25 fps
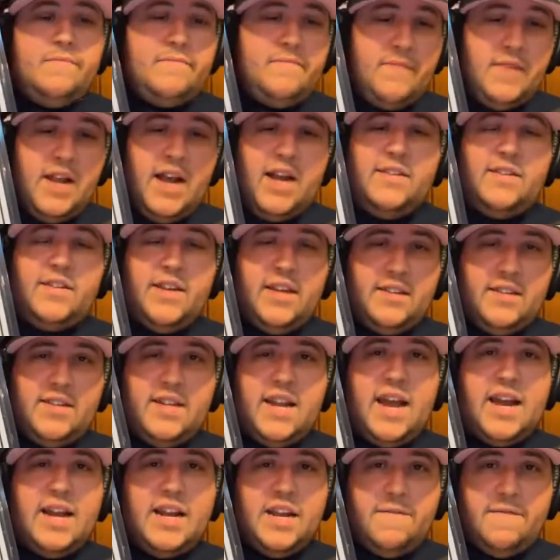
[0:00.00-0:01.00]
I'd say it's
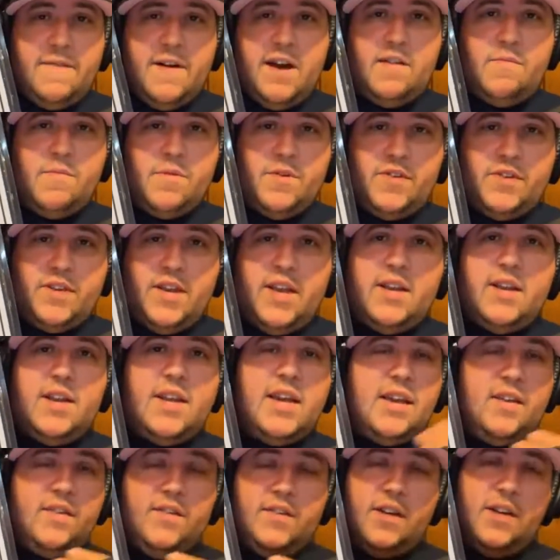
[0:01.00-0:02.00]
95%
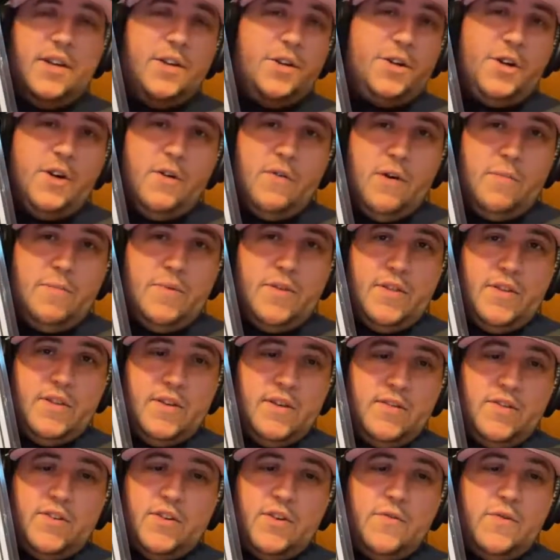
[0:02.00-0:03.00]
he's going to show up in the
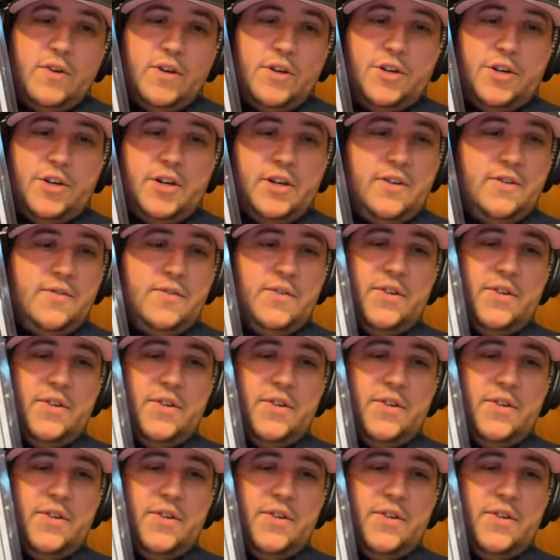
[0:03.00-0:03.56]
Ahsoka show.